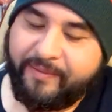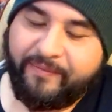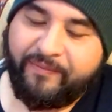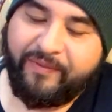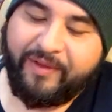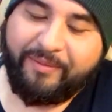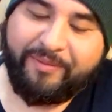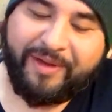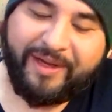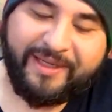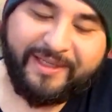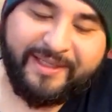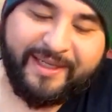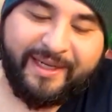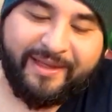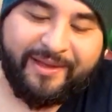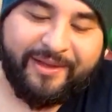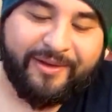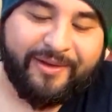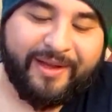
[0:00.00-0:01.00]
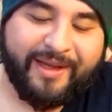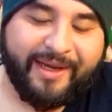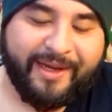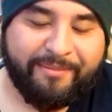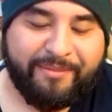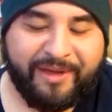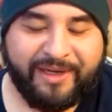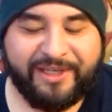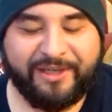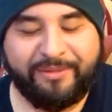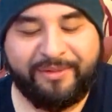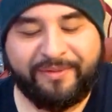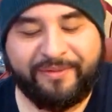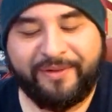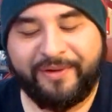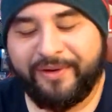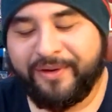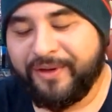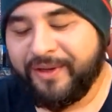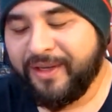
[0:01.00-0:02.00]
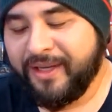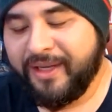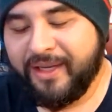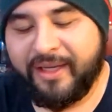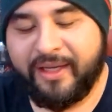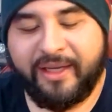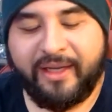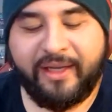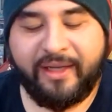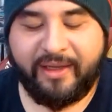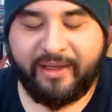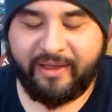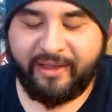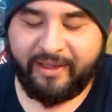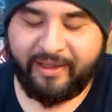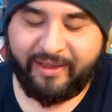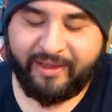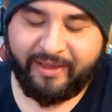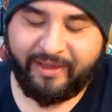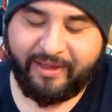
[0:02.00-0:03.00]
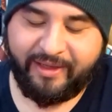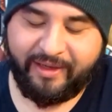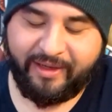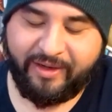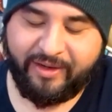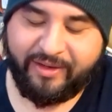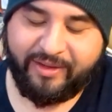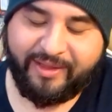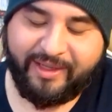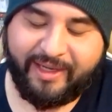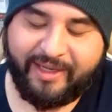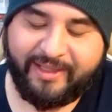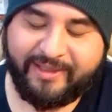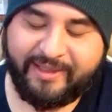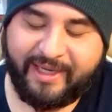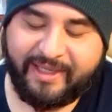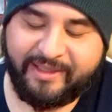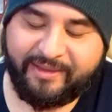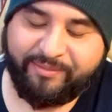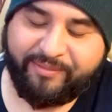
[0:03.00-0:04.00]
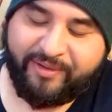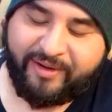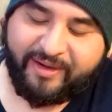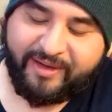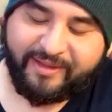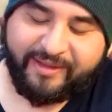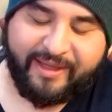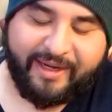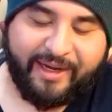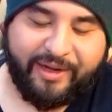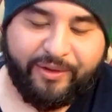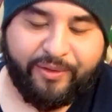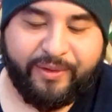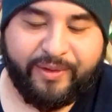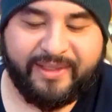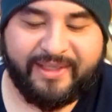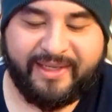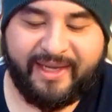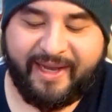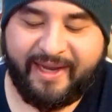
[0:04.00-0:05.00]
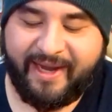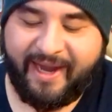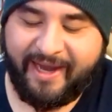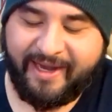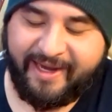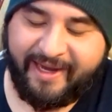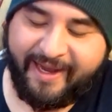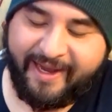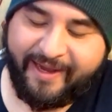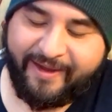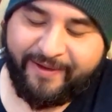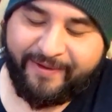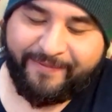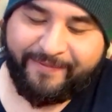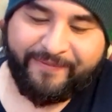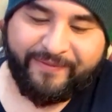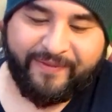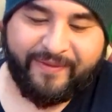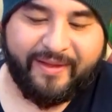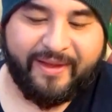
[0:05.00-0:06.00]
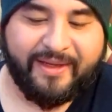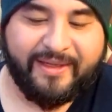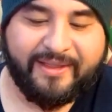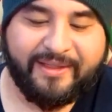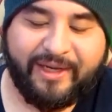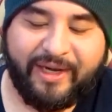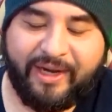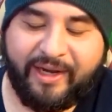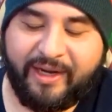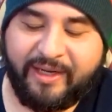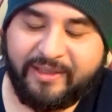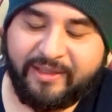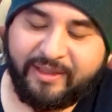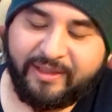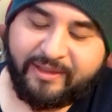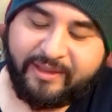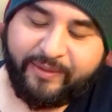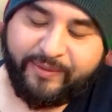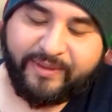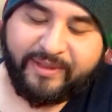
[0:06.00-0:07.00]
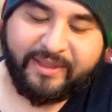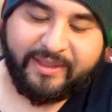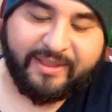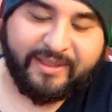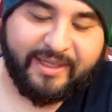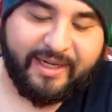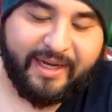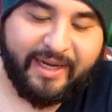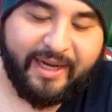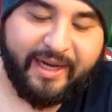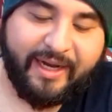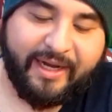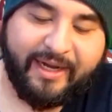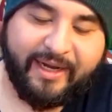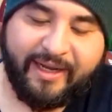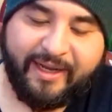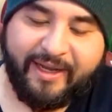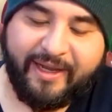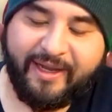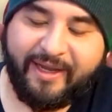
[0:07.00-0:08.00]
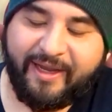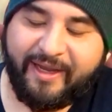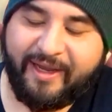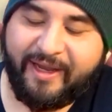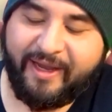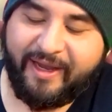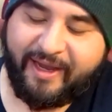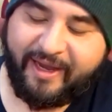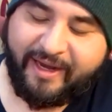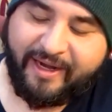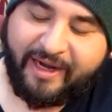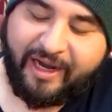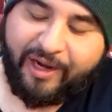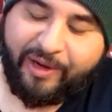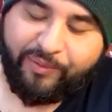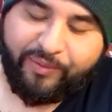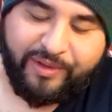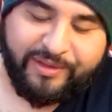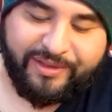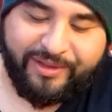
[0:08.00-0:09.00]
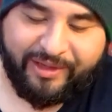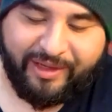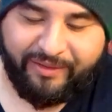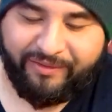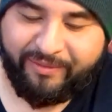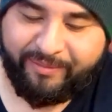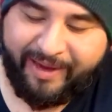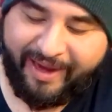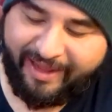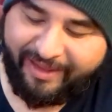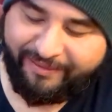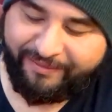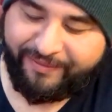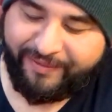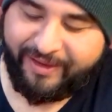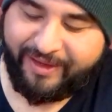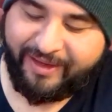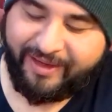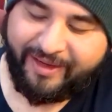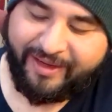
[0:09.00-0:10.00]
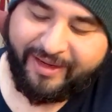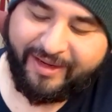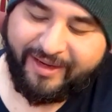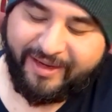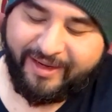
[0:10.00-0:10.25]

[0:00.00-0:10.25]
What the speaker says: That being said though, like I mentioned before, I got these as a product that I always get anyhow, so you guys can see what's inside. And I was looking for paraffin.